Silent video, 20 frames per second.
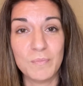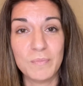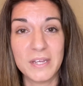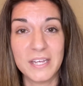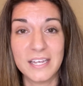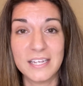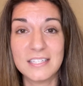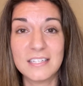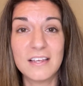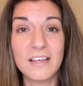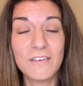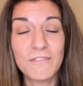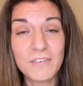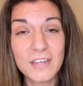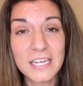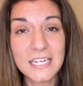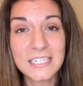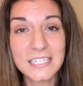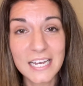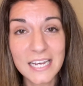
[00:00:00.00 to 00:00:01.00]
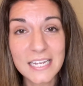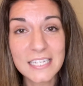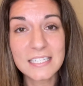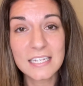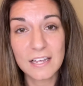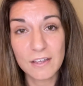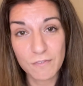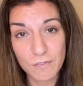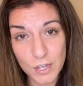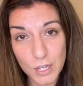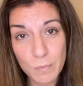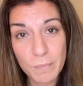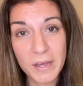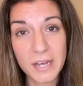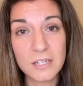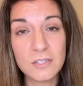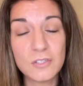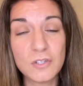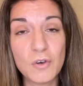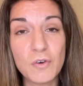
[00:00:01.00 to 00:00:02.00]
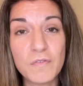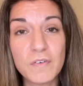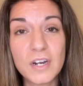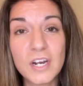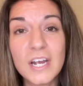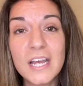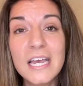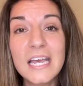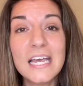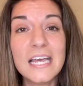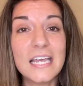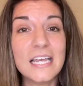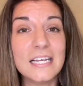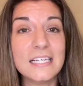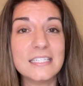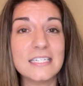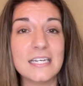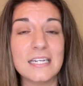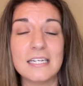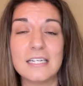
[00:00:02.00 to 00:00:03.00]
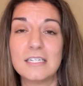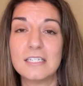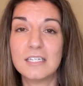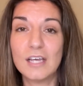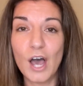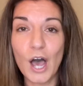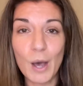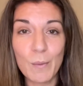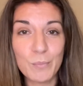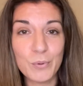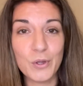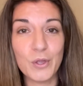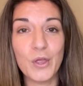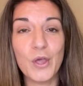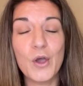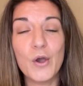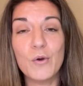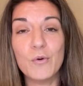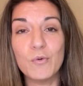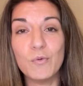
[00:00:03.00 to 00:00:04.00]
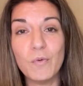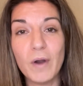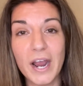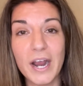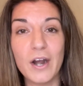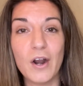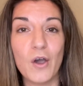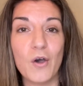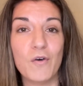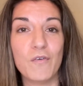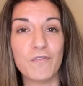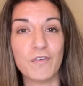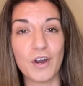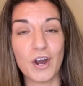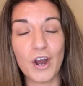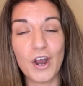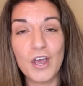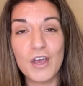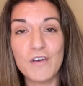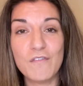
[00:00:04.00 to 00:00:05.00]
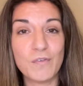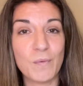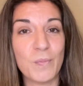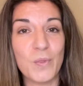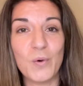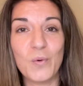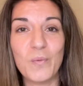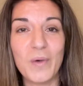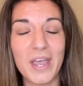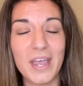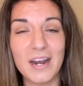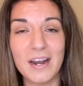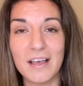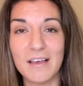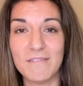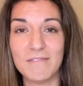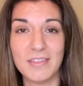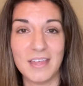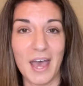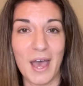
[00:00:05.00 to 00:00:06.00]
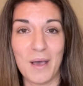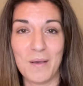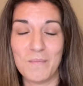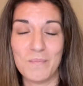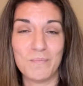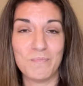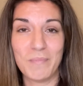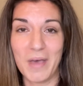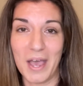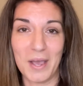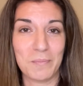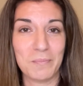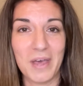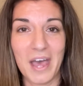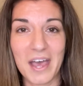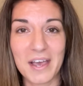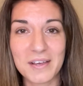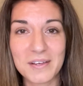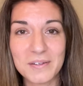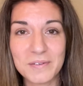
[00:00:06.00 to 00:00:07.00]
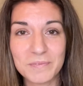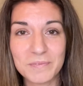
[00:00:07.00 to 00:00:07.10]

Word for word: Because if he does, if he bends over, he is gonna topple right over from the weight of that backpack.